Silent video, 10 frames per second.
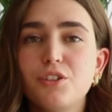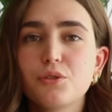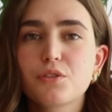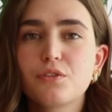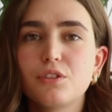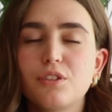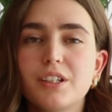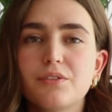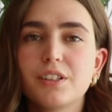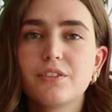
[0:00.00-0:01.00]
useful
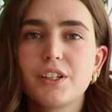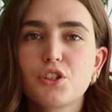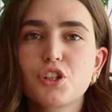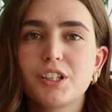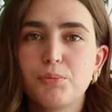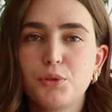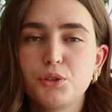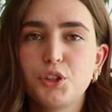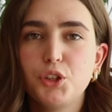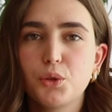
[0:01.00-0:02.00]
and will eventually
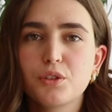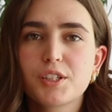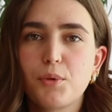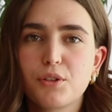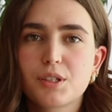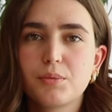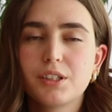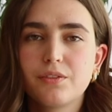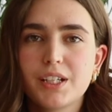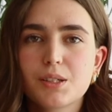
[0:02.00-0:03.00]
put your responsible
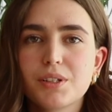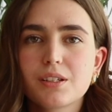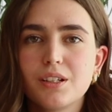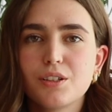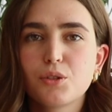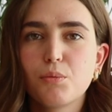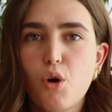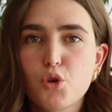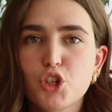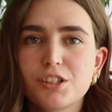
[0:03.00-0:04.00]
investments into
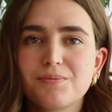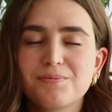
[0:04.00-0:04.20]
motion.